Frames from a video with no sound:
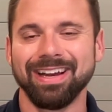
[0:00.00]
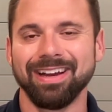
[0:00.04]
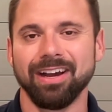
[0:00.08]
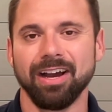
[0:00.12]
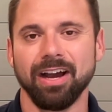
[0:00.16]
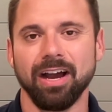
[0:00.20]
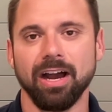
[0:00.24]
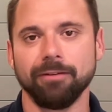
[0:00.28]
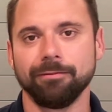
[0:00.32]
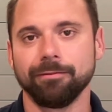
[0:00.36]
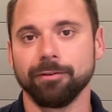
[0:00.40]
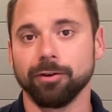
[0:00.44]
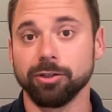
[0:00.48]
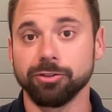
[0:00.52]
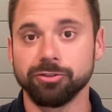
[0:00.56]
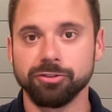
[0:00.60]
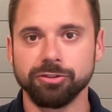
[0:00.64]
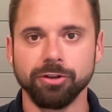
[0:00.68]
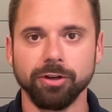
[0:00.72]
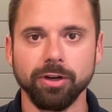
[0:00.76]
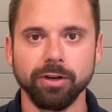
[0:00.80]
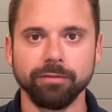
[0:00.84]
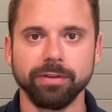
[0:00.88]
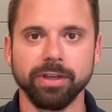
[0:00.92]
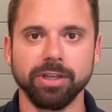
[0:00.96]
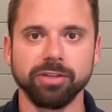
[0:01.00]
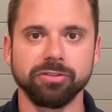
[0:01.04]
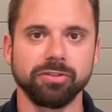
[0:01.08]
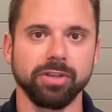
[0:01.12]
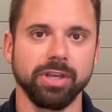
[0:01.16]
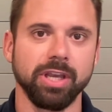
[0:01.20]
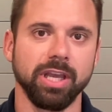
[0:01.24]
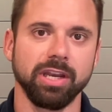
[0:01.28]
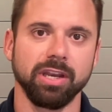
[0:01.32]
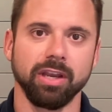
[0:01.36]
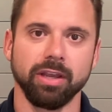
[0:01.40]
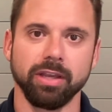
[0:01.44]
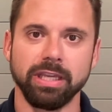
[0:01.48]
uh, for a service
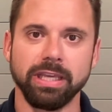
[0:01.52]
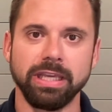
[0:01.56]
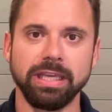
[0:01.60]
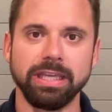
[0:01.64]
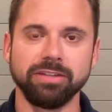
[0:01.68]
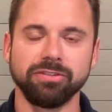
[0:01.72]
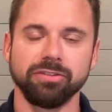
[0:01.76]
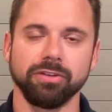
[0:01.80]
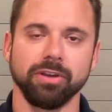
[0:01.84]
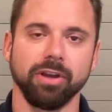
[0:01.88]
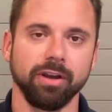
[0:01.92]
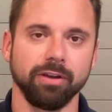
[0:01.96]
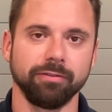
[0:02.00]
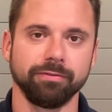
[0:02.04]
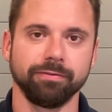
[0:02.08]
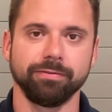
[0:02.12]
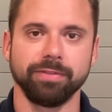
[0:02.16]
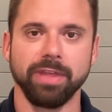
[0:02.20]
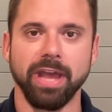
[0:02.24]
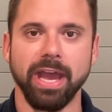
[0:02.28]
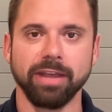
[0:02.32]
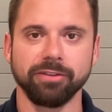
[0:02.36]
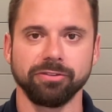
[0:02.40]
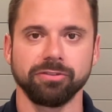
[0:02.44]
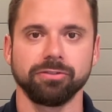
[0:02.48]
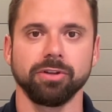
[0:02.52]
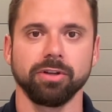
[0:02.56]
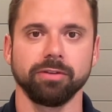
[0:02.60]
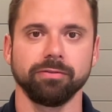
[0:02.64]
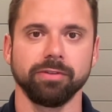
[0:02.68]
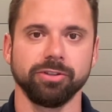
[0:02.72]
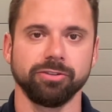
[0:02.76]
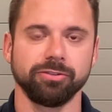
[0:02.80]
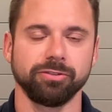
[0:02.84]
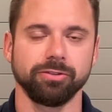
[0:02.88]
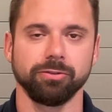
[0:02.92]
and the ease of that service.